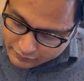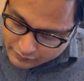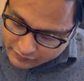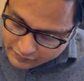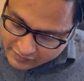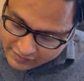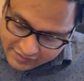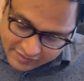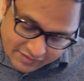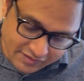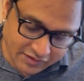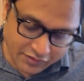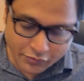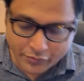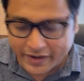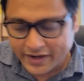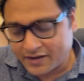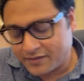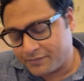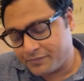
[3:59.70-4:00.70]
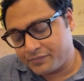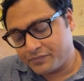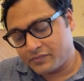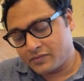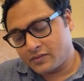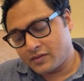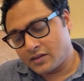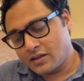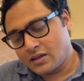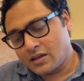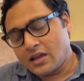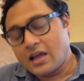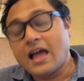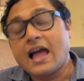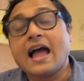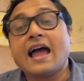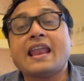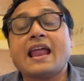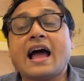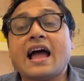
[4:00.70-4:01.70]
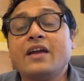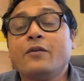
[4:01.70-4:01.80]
the grid. And I